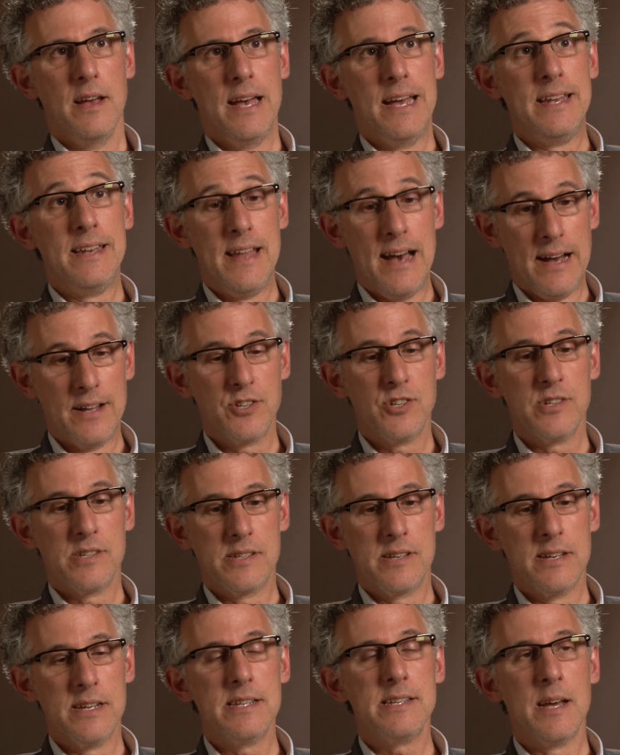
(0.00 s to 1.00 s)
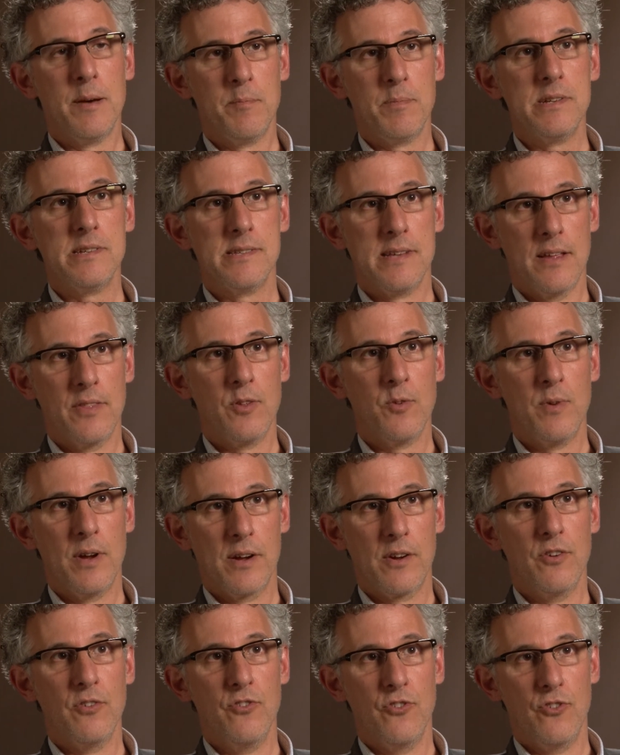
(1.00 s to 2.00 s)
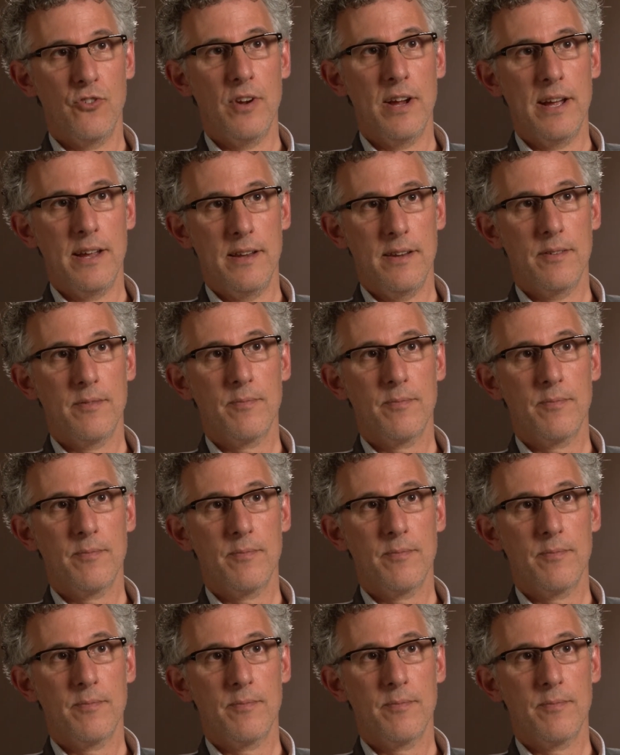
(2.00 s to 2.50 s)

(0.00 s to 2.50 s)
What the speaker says: and not just an attempt to set the record straight.